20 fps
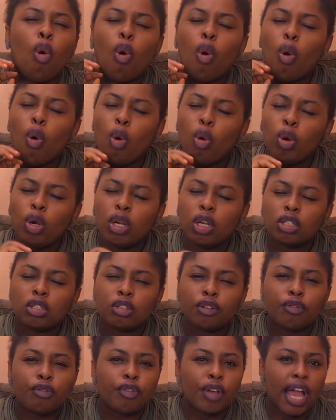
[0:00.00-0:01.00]
whole lot
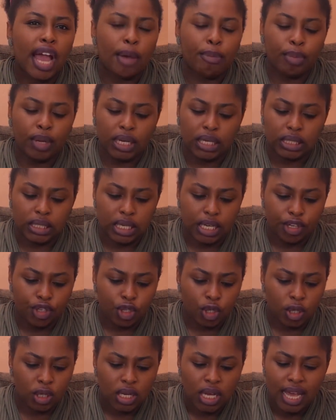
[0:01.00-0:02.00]
of
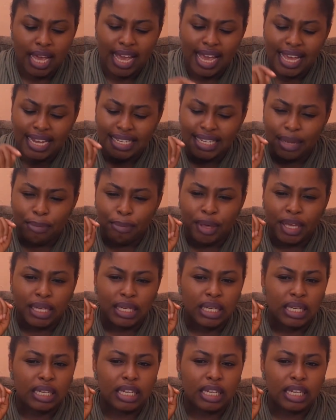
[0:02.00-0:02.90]
rehabilitation. They may need